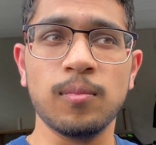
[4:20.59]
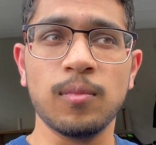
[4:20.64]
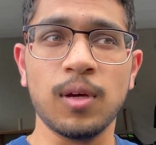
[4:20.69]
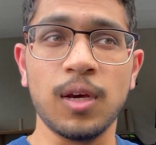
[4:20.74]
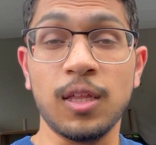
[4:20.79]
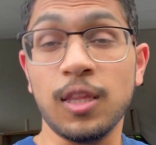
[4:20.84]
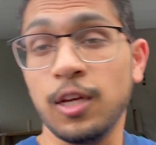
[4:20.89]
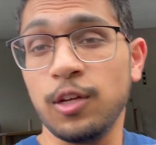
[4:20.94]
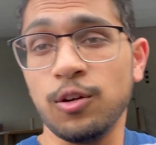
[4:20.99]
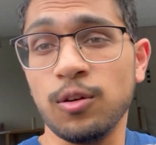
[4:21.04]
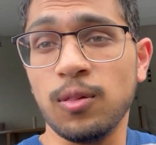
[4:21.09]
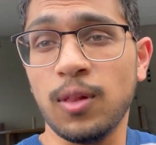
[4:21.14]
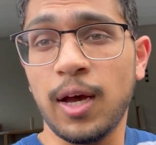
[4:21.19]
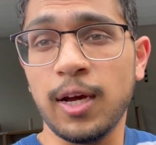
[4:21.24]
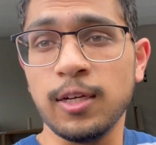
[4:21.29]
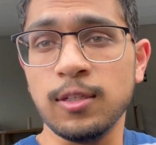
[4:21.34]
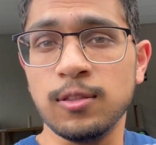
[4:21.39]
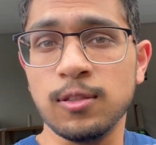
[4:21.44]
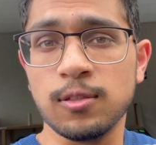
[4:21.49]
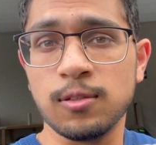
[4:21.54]
that your
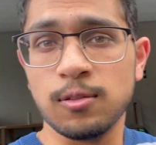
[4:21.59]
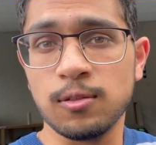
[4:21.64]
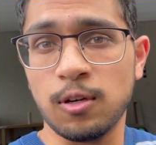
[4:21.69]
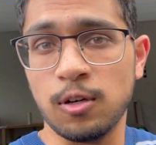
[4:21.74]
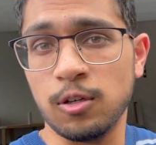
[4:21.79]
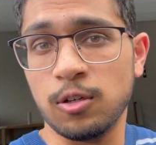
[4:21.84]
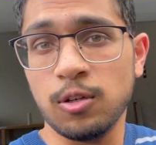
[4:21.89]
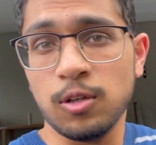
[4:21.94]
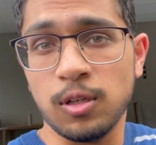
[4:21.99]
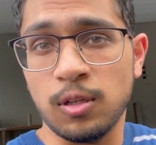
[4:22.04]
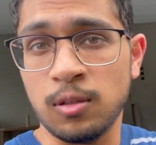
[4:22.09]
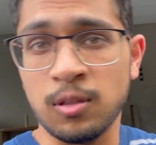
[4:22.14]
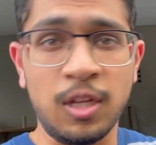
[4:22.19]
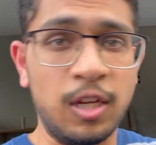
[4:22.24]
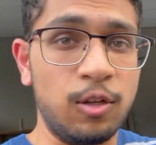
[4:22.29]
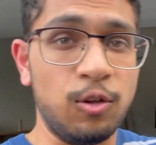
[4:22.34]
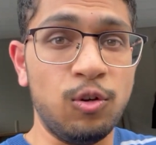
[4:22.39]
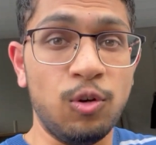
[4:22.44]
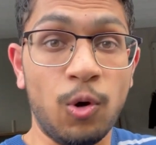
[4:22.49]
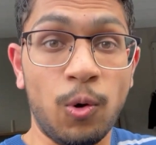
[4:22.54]
lines are good and that
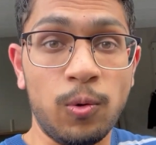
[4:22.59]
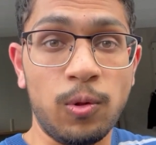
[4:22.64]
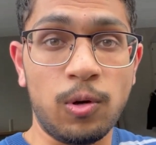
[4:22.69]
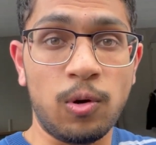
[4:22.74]
you know the